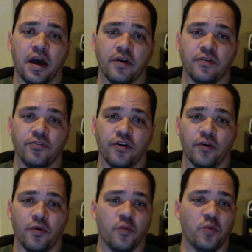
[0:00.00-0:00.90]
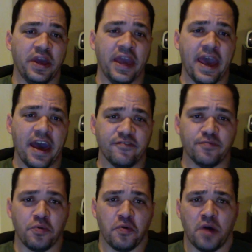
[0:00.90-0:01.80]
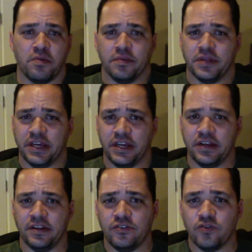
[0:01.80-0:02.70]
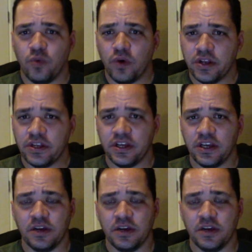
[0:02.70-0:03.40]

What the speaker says: So we have probably 20,